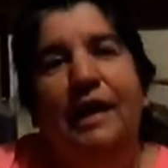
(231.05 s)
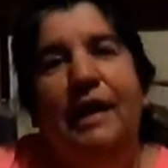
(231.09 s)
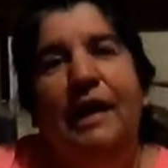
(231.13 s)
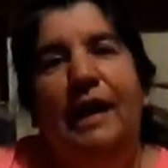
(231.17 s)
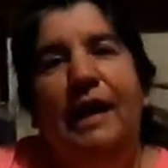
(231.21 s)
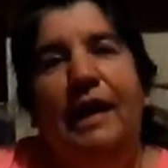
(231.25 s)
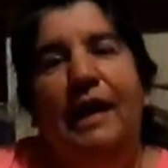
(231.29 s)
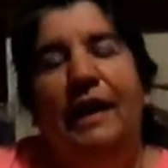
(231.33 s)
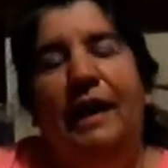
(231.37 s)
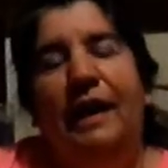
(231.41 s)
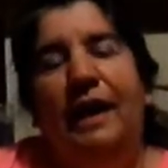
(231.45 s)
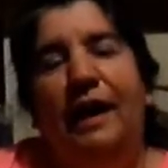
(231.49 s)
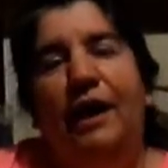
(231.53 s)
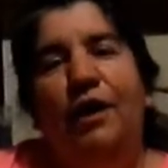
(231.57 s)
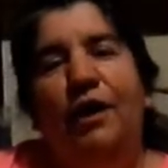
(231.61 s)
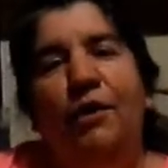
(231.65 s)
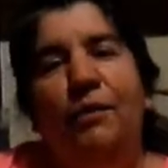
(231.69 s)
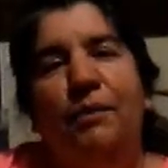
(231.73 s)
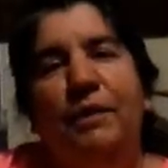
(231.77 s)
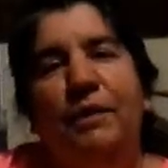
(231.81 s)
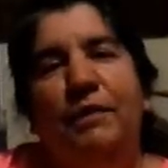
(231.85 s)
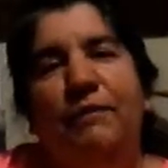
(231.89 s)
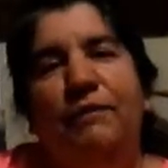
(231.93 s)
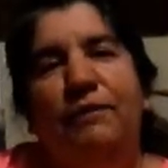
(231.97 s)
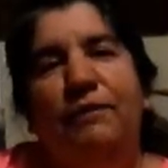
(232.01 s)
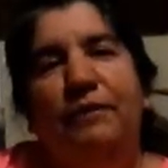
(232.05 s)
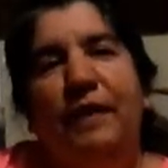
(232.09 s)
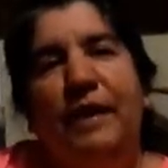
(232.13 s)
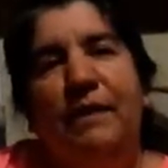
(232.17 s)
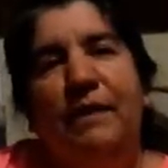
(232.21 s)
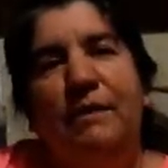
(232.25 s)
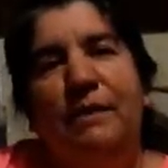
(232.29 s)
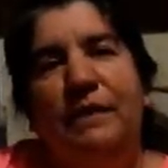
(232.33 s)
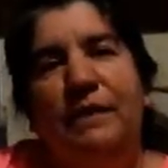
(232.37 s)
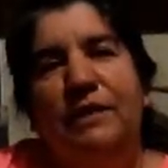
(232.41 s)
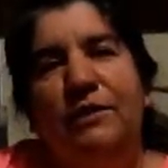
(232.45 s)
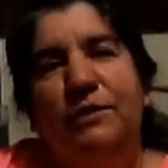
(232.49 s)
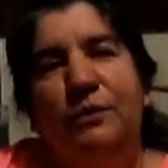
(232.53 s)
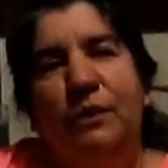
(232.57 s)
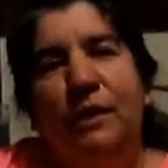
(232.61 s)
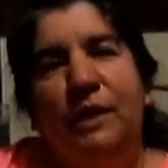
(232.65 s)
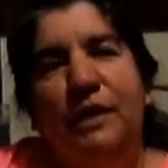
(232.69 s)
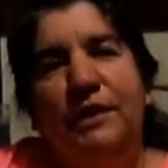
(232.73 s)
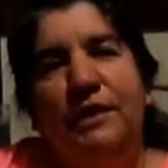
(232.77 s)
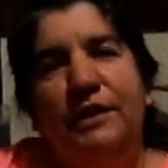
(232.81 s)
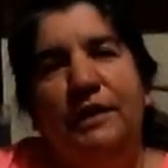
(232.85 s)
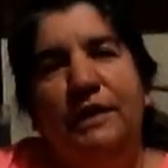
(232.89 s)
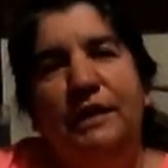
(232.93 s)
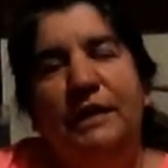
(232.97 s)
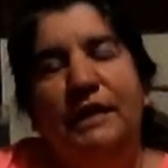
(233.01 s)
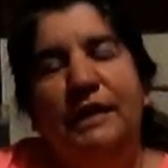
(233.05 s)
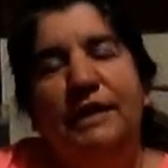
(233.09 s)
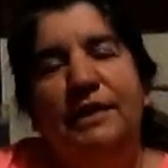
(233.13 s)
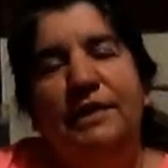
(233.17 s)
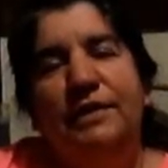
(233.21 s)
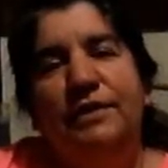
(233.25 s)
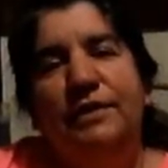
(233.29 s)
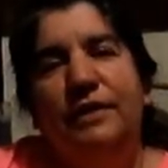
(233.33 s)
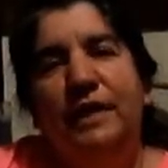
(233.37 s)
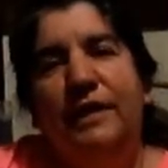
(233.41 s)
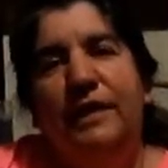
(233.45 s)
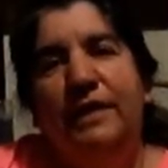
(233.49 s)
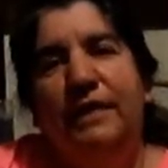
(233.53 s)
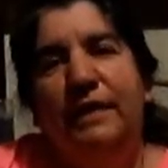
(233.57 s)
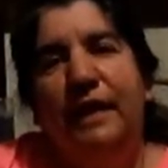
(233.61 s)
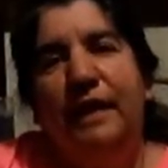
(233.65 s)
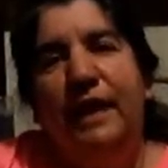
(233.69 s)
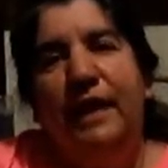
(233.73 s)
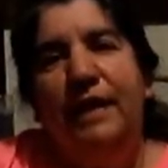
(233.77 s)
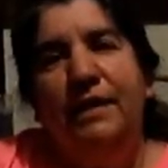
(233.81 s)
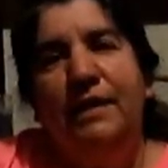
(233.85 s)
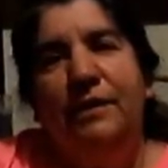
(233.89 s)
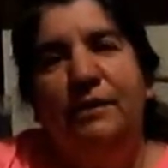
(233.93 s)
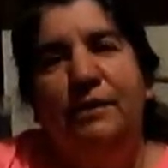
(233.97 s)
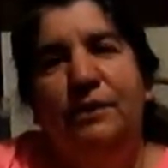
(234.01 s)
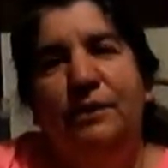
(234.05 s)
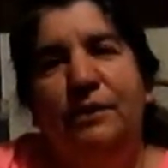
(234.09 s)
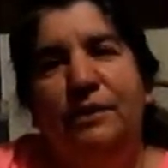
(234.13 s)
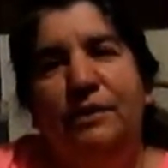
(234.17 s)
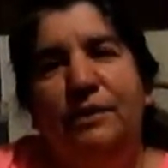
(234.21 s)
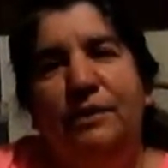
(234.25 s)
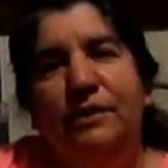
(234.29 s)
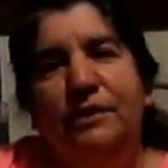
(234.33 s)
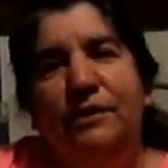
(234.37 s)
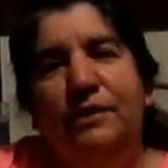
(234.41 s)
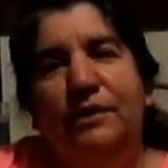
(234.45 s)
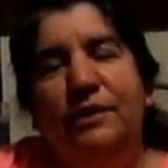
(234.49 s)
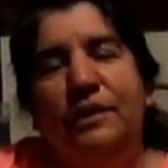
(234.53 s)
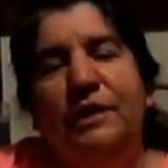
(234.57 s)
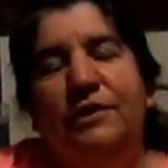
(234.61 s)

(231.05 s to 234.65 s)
And I hope if families watching this that they will